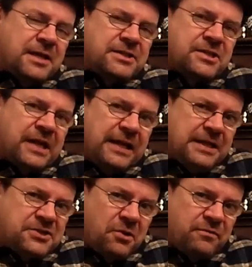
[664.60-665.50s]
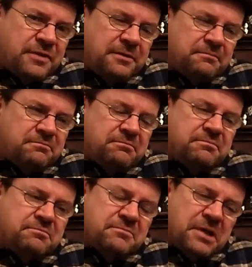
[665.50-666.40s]
It's slightly solvent,
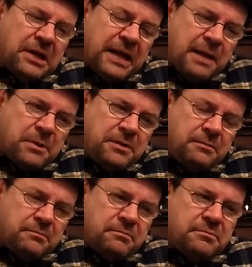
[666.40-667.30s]
lemon,